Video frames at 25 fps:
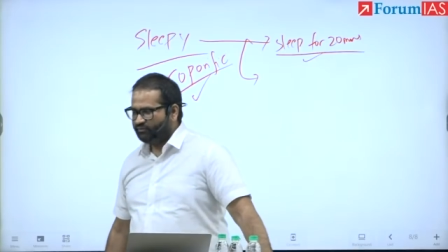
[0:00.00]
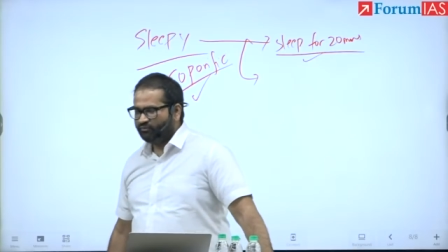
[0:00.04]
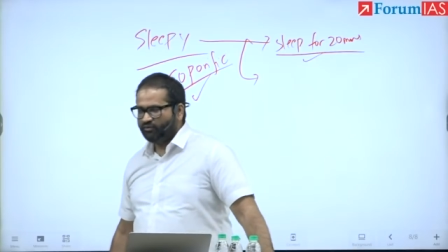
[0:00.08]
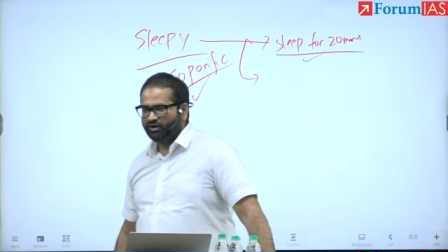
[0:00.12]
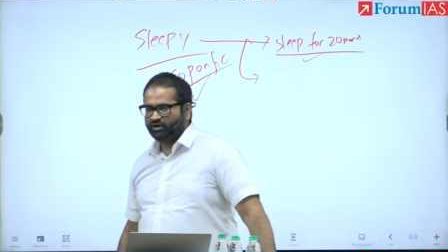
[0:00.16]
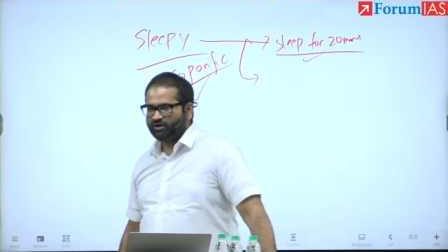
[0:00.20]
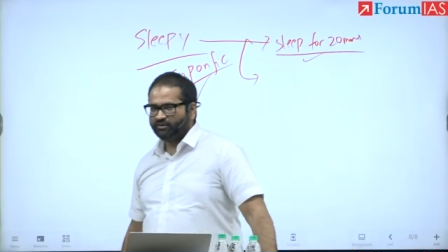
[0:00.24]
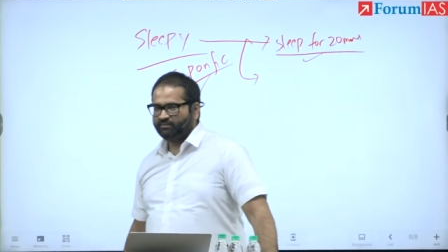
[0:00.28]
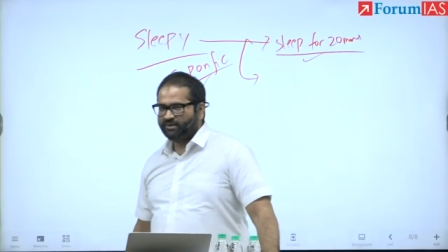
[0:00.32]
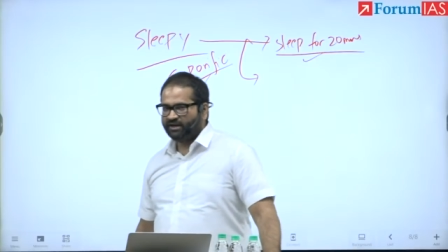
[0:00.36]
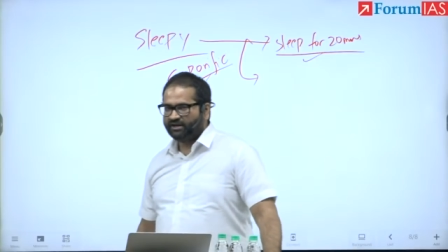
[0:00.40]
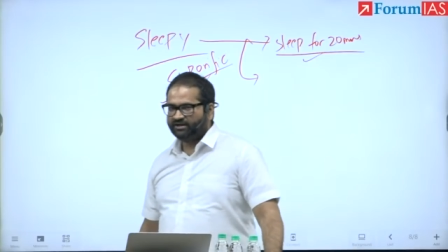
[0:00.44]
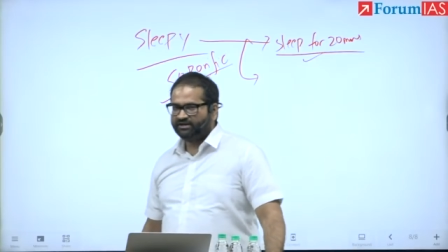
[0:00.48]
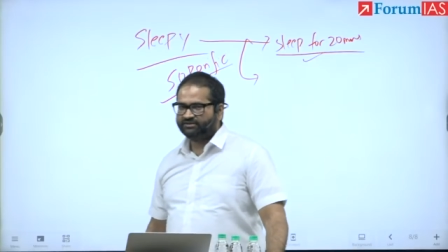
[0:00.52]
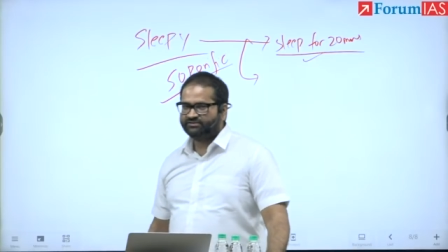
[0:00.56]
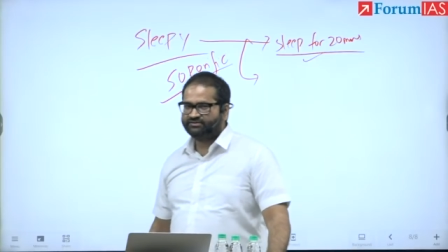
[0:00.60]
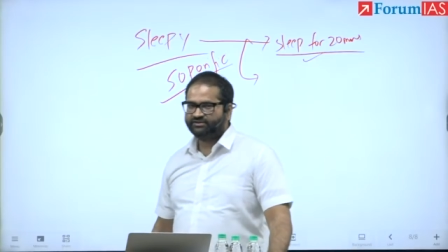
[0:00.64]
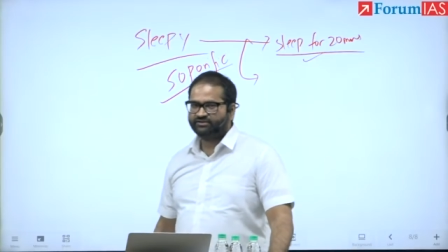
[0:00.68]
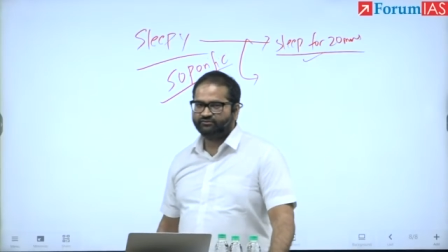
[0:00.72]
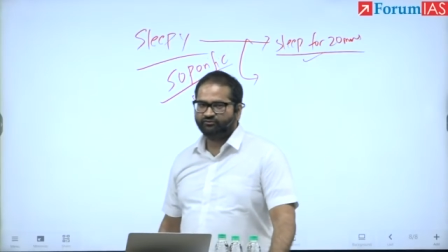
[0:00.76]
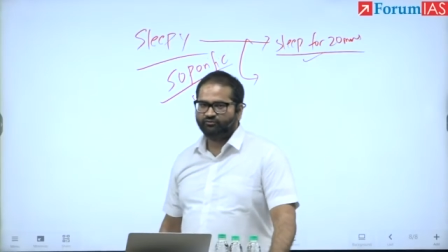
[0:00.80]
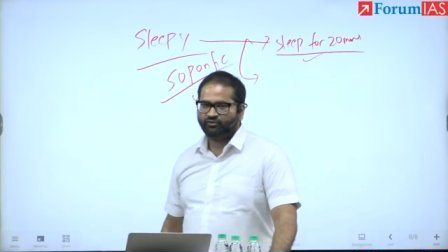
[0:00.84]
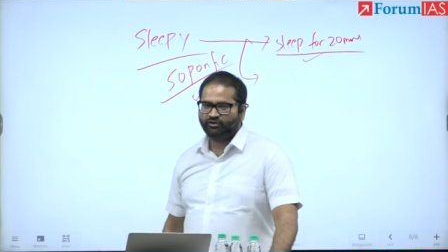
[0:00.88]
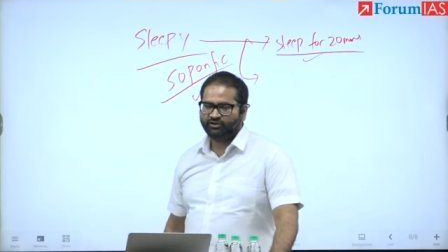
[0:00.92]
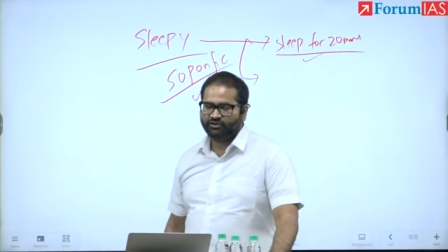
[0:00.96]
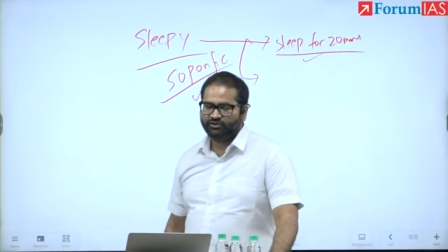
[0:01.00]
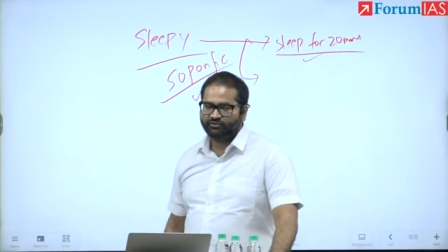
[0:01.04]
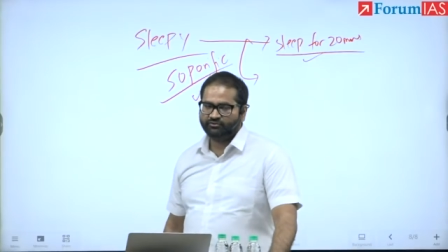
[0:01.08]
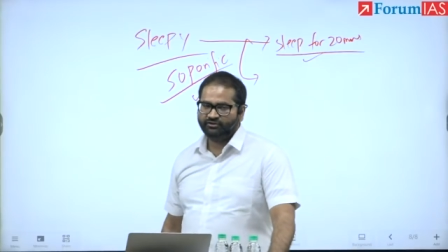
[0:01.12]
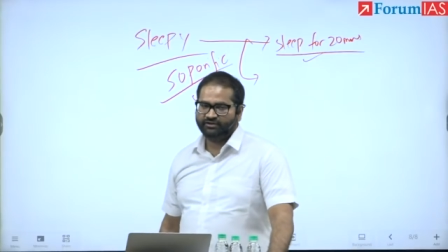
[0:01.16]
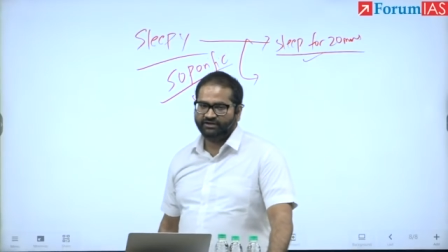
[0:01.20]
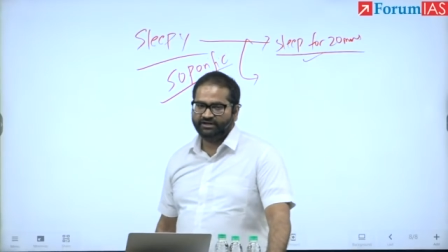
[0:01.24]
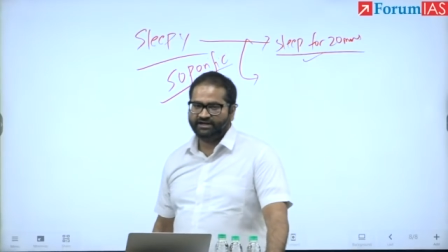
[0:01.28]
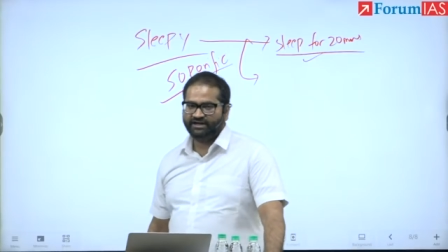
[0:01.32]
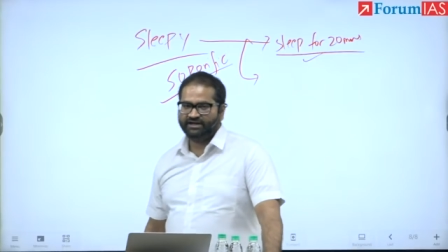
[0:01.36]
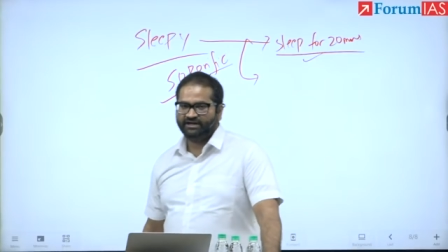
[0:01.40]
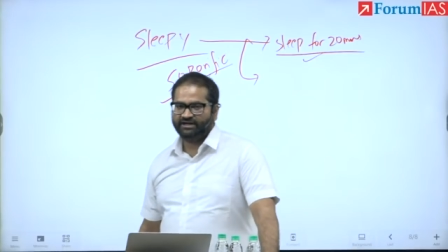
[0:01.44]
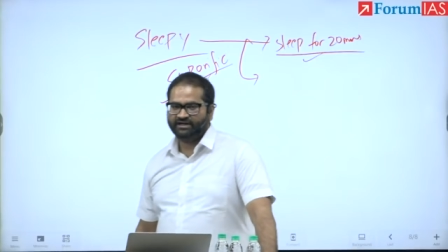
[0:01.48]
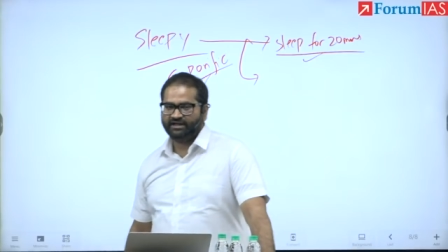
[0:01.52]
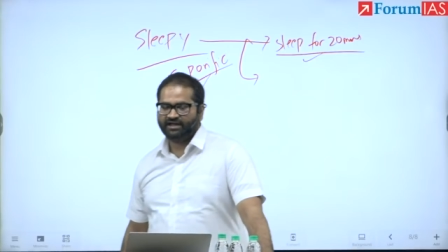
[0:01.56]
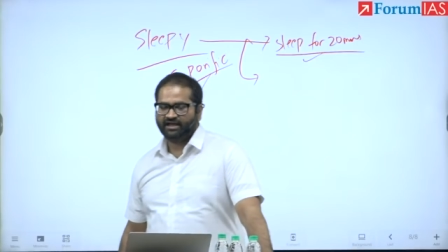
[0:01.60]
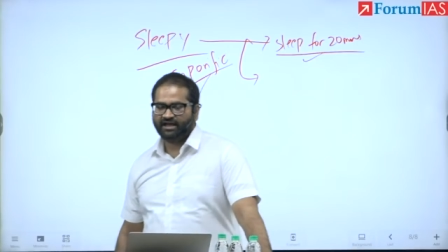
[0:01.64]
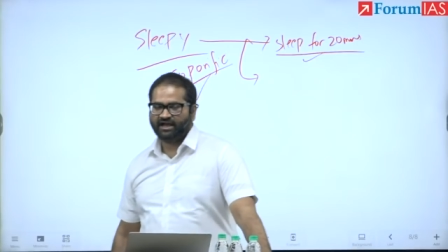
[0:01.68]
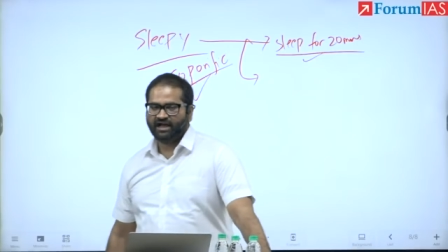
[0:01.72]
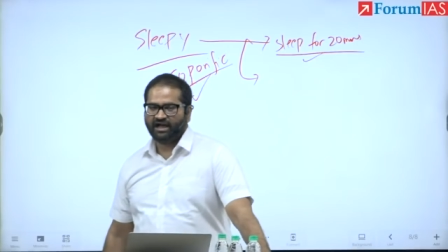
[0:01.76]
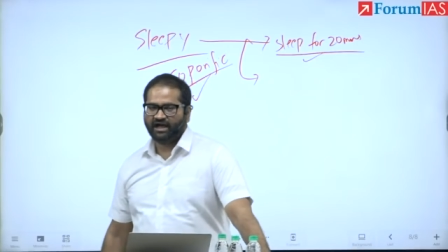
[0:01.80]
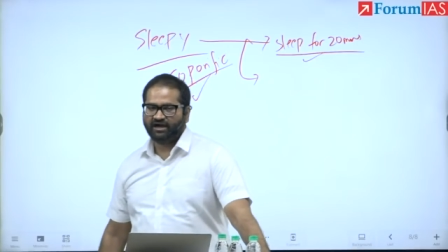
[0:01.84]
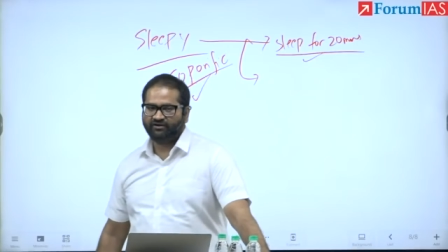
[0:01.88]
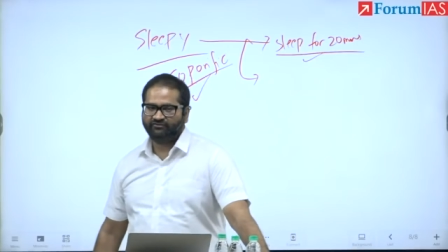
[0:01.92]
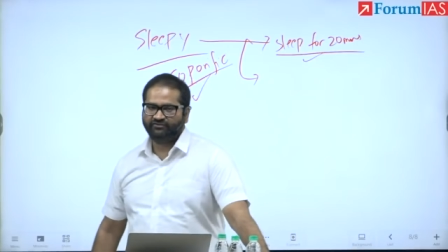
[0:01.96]
What matters is what you did
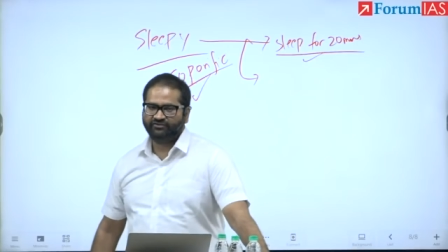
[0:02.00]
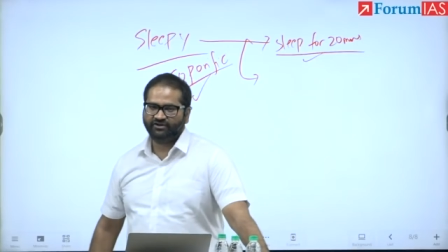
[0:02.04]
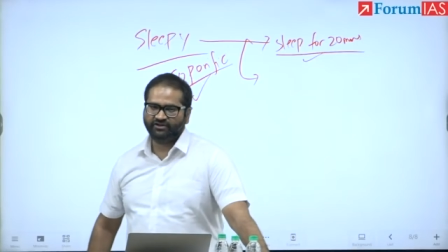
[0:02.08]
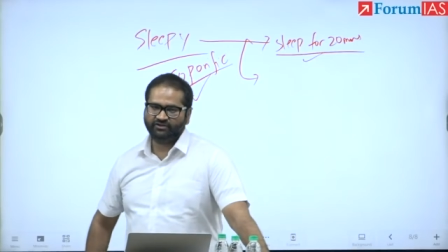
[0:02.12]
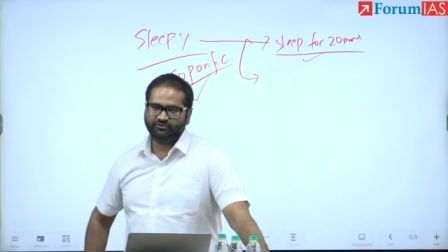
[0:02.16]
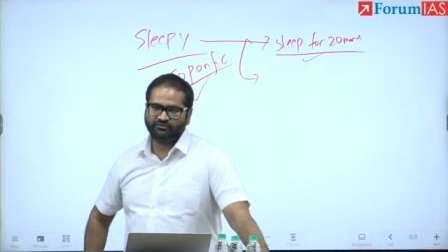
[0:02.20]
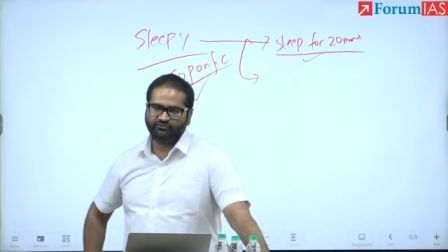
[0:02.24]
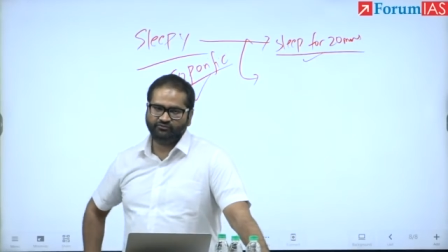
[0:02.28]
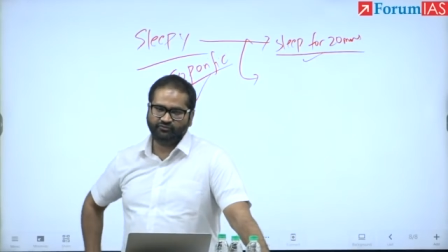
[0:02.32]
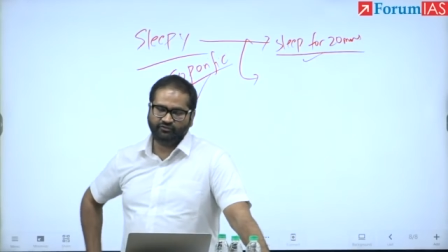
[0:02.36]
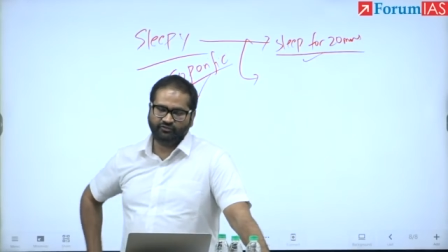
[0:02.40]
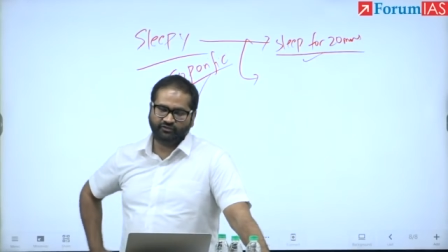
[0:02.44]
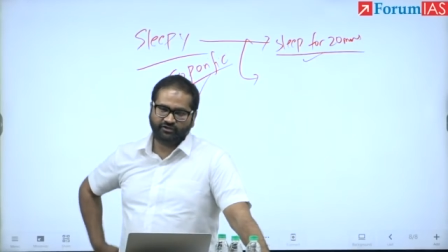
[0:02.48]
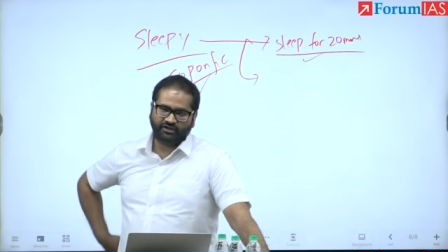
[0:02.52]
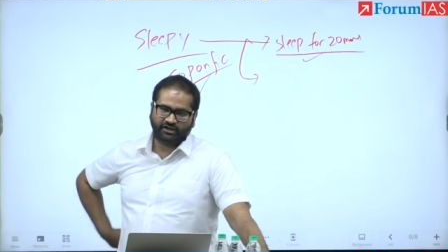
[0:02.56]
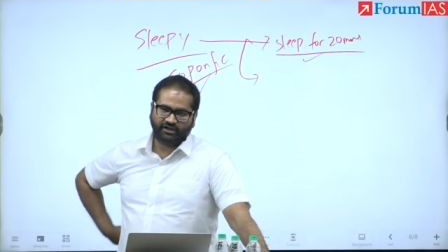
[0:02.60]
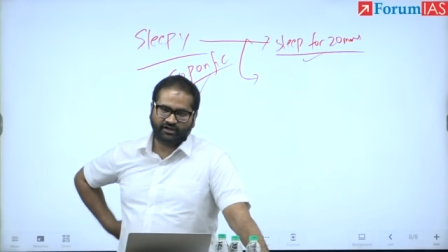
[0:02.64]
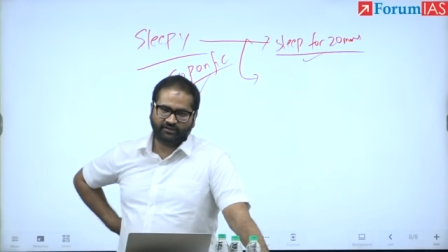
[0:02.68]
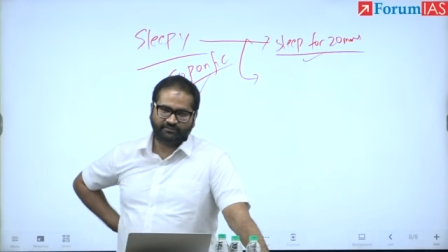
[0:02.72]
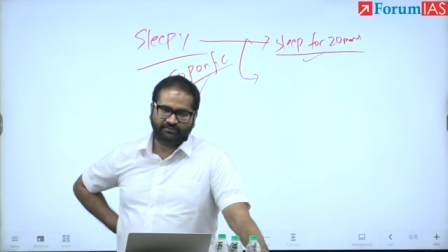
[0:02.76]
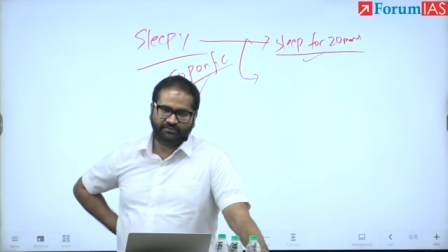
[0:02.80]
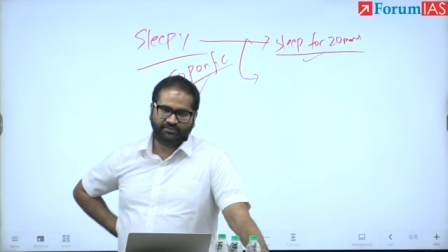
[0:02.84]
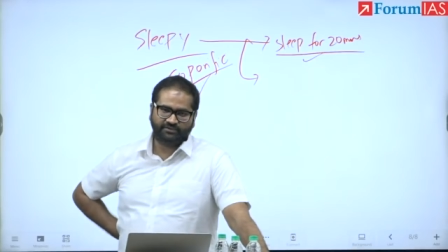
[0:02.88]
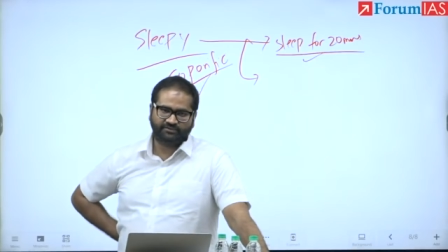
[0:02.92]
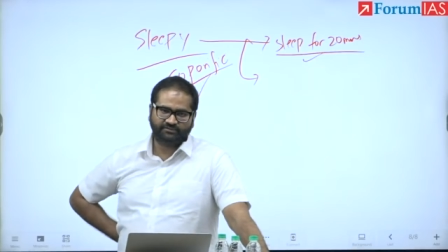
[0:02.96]
after you woke up.